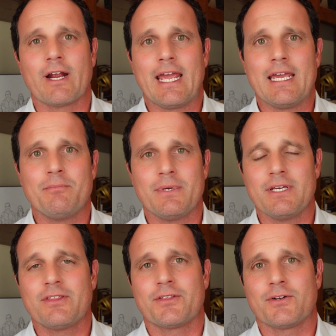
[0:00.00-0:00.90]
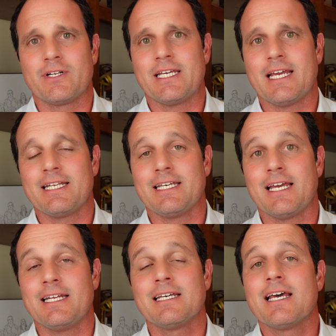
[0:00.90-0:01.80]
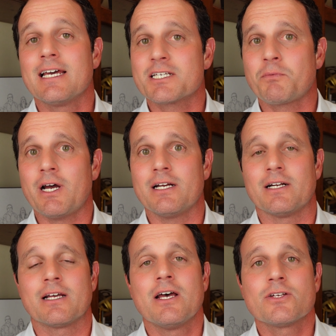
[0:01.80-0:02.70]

AB 3088 expired.